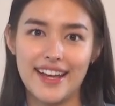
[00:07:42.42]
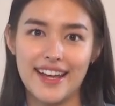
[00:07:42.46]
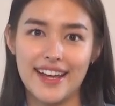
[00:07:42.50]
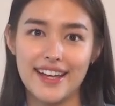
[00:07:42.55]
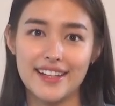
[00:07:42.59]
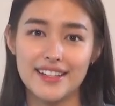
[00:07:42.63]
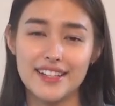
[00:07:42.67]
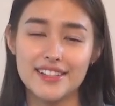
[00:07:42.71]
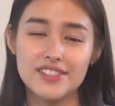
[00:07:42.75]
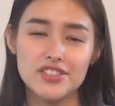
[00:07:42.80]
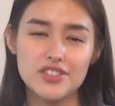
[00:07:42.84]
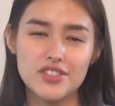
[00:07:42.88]

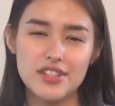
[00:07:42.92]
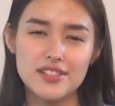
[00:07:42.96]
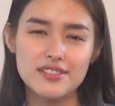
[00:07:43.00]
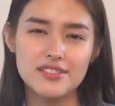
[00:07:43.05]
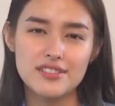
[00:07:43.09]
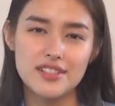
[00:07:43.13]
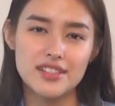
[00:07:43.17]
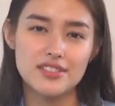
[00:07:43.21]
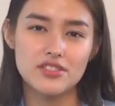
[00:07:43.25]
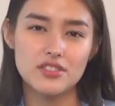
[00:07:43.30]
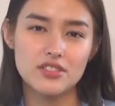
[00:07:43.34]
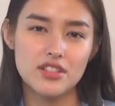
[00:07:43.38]
And it's
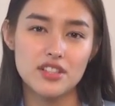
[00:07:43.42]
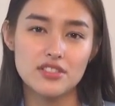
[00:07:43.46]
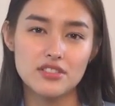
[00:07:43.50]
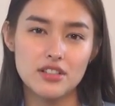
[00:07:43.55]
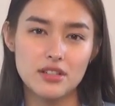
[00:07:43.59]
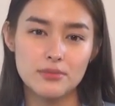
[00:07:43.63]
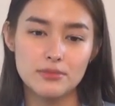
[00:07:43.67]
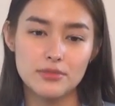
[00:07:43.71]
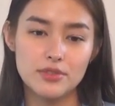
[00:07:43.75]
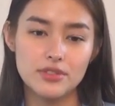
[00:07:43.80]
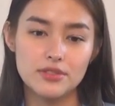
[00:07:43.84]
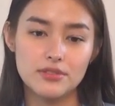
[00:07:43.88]

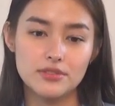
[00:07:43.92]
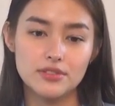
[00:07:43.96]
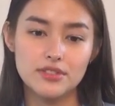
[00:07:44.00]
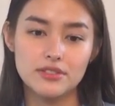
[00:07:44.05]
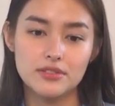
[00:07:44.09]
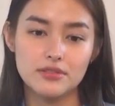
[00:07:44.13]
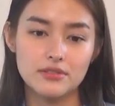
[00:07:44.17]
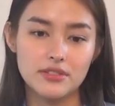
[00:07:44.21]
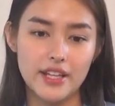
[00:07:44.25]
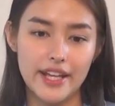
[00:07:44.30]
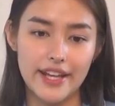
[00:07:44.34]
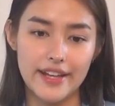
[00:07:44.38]
just our mood
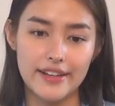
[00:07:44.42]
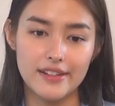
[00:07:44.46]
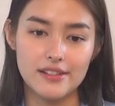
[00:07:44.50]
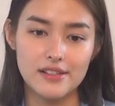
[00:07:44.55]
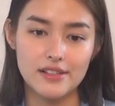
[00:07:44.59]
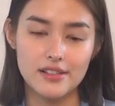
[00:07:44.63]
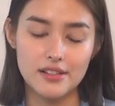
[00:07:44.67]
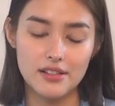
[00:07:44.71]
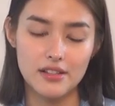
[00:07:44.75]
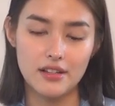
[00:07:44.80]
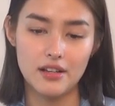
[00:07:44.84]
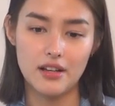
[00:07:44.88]
and
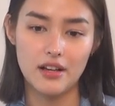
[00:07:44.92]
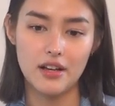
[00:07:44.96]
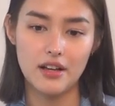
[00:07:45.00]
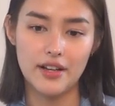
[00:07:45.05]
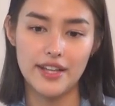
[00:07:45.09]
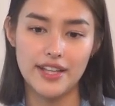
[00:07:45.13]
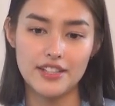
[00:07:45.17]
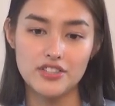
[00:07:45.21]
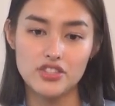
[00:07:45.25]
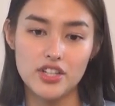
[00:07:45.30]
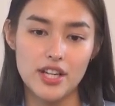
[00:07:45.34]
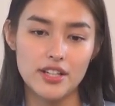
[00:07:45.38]

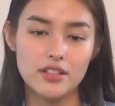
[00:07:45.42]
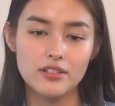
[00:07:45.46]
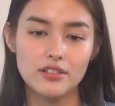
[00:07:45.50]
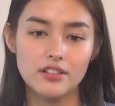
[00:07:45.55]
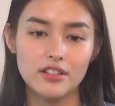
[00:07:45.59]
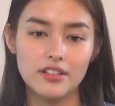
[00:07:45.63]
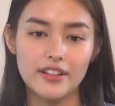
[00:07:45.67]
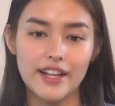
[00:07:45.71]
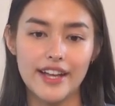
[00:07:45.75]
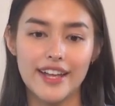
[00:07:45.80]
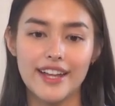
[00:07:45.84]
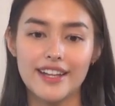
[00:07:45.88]
in
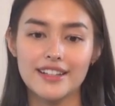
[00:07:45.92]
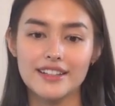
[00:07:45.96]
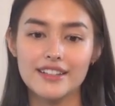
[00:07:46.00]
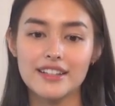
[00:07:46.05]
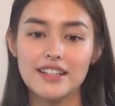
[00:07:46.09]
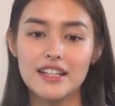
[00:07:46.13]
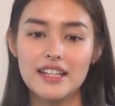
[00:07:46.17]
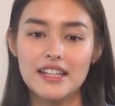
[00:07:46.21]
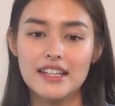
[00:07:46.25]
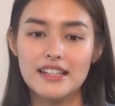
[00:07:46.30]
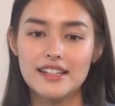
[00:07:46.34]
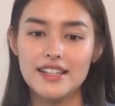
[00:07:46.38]
general, and
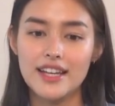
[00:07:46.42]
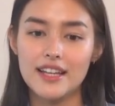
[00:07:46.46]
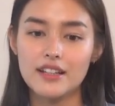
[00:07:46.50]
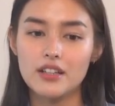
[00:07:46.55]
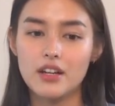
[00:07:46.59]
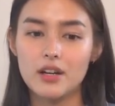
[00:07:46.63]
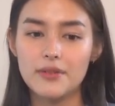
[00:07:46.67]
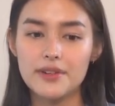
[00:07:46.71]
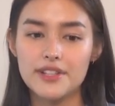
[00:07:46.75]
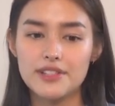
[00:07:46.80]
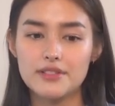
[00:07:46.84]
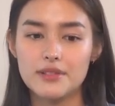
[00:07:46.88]

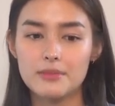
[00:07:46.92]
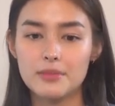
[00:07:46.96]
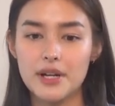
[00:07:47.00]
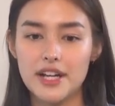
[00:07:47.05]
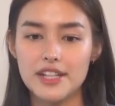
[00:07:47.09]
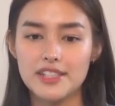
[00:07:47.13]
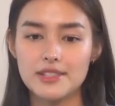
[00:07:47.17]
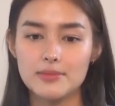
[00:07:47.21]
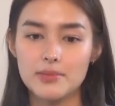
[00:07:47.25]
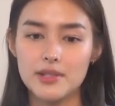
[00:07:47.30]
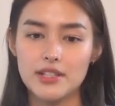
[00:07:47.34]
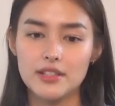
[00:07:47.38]
Ken always
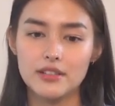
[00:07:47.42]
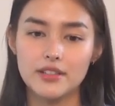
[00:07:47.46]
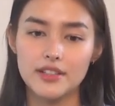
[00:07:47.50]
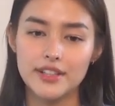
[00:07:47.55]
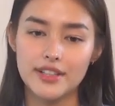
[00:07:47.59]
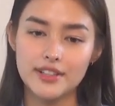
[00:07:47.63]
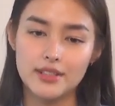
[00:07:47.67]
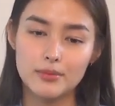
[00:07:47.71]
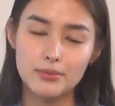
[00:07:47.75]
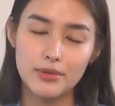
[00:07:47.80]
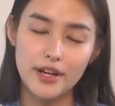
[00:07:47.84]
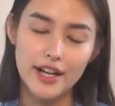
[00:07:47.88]
reminds me to
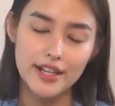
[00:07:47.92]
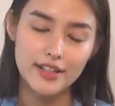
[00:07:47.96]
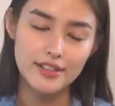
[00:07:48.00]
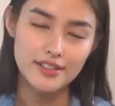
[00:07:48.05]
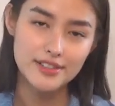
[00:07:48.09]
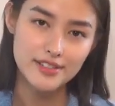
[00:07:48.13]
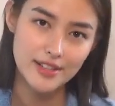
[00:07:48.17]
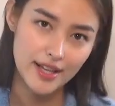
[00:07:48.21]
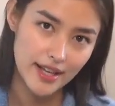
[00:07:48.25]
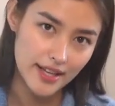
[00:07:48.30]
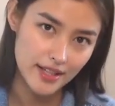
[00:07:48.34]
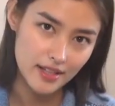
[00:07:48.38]
look at the
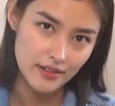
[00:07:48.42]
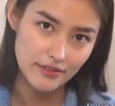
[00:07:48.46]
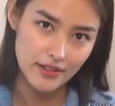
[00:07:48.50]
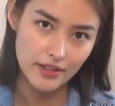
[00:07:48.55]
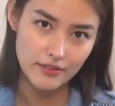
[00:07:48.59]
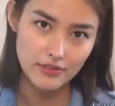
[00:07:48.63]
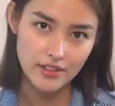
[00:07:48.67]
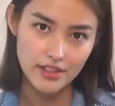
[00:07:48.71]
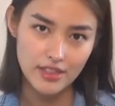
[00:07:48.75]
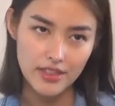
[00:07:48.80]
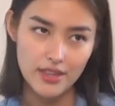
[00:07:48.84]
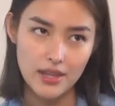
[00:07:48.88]
brighter side of
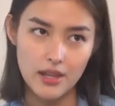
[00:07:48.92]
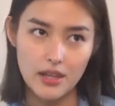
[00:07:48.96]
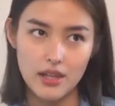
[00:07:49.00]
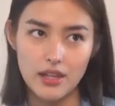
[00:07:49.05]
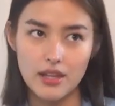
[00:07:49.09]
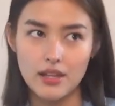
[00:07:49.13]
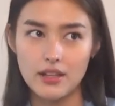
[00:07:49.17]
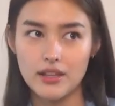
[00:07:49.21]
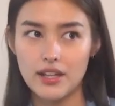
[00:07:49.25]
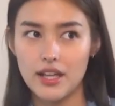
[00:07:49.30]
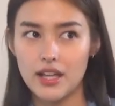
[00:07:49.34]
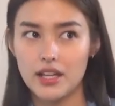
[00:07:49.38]

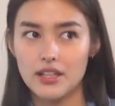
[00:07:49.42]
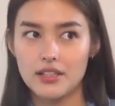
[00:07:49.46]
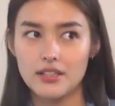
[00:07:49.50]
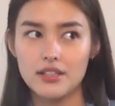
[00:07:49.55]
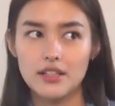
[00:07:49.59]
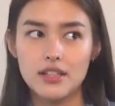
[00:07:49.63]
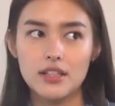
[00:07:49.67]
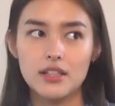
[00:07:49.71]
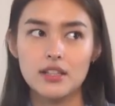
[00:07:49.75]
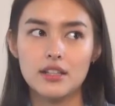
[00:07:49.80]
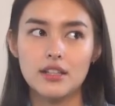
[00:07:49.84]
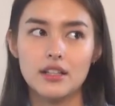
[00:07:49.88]
everything, and
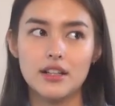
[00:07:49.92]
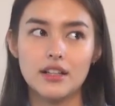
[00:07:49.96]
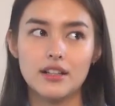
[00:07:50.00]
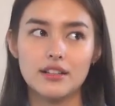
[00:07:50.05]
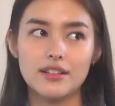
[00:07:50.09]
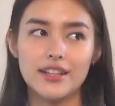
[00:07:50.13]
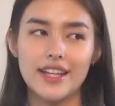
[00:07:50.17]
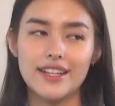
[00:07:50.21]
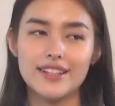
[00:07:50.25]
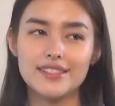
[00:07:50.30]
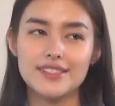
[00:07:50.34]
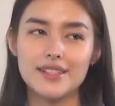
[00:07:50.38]

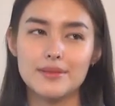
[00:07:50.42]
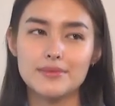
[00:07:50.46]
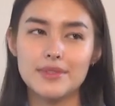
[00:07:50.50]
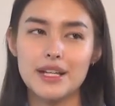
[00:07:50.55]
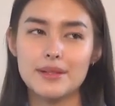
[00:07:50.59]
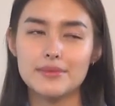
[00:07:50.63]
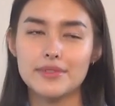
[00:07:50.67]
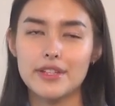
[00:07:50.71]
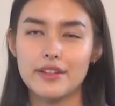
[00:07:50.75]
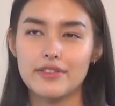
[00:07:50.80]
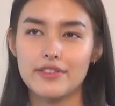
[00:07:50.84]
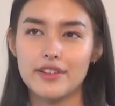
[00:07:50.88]
like
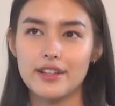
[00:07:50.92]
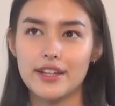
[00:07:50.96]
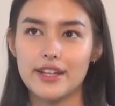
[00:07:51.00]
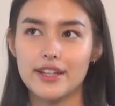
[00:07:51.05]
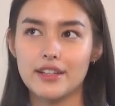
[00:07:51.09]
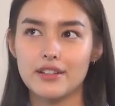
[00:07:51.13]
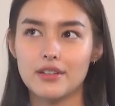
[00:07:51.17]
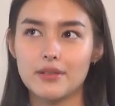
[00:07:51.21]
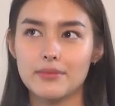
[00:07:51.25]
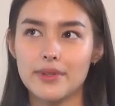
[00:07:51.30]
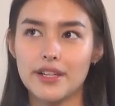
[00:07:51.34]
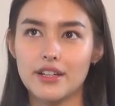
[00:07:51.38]
sometimes I feel
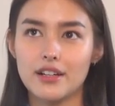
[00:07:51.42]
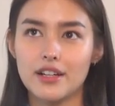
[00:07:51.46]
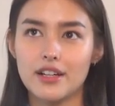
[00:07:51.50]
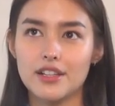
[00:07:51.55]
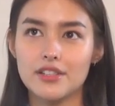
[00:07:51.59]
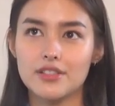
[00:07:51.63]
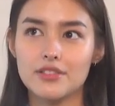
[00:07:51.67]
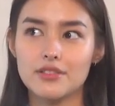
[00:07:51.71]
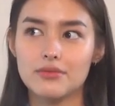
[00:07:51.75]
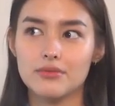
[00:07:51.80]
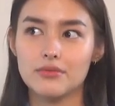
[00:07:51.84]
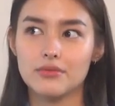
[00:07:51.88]
like, oh my
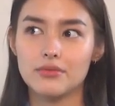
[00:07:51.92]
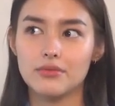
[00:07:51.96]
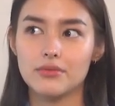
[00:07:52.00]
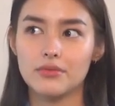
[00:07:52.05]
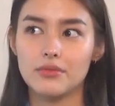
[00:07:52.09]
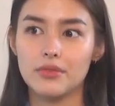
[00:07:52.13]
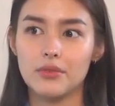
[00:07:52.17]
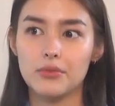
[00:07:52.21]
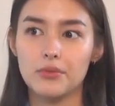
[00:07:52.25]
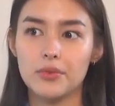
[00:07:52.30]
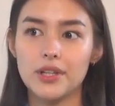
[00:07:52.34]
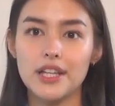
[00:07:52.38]
gosh,
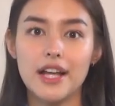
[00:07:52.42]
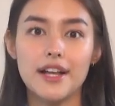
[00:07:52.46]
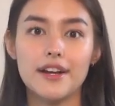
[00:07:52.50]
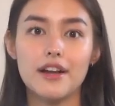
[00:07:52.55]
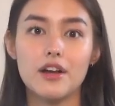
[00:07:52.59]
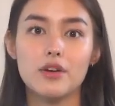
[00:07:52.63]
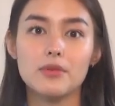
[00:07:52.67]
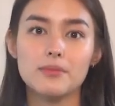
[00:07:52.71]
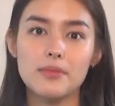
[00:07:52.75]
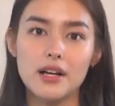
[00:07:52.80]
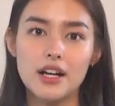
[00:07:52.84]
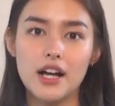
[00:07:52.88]
wala
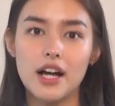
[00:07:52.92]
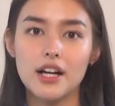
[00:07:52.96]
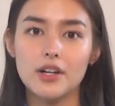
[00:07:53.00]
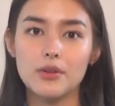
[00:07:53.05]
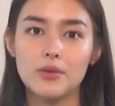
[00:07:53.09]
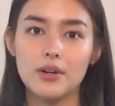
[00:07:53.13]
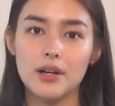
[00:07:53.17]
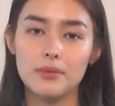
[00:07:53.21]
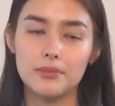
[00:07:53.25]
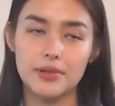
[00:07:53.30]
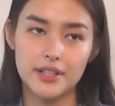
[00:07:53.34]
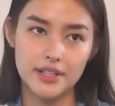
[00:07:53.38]
na akong
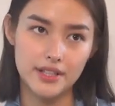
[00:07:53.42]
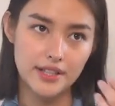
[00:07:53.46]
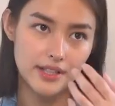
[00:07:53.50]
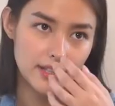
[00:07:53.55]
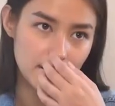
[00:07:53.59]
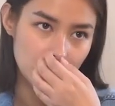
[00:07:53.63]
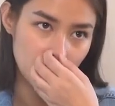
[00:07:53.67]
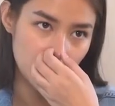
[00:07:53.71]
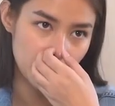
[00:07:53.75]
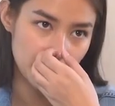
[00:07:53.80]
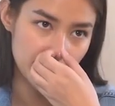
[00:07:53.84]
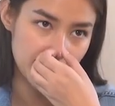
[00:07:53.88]
magagawa, but
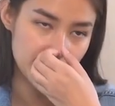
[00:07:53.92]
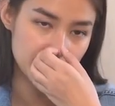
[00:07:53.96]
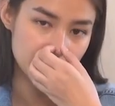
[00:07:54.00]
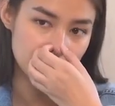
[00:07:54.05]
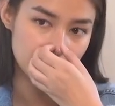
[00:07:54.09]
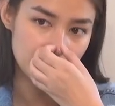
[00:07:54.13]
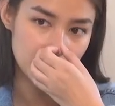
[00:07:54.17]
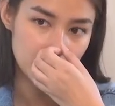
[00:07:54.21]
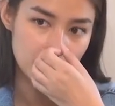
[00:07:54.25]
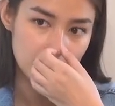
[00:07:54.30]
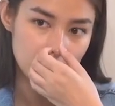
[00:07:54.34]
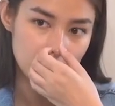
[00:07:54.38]
he always